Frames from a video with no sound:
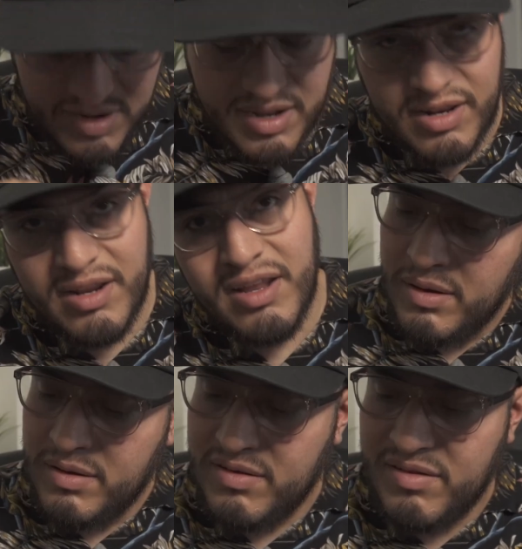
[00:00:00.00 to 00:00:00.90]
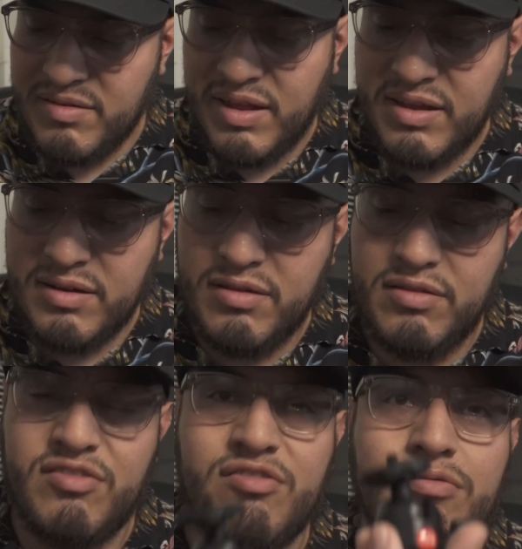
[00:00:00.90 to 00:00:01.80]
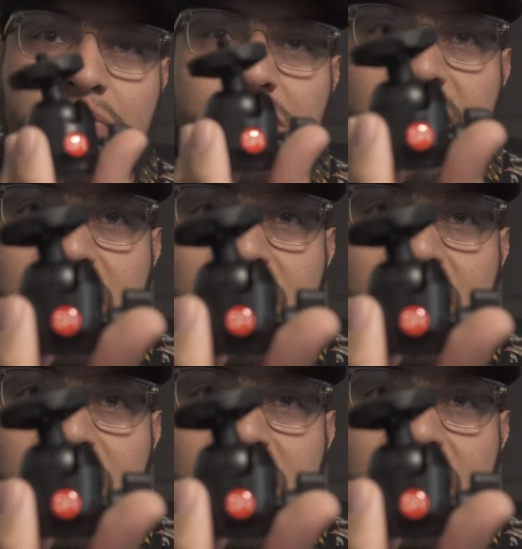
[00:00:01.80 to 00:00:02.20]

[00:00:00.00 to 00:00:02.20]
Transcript: on. This is like another swivel head